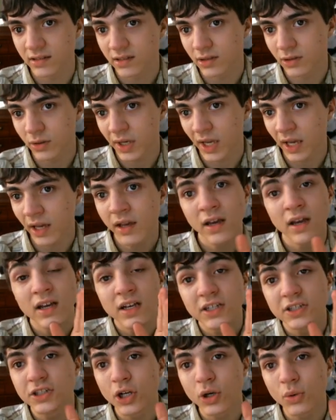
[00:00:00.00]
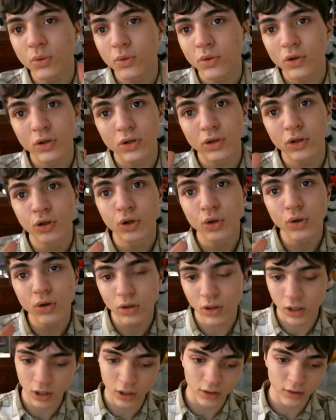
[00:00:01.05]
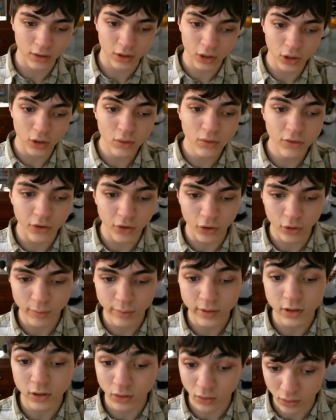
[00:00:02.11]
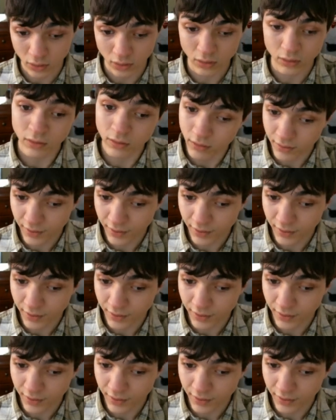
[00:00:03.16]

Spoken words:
Okay? So Google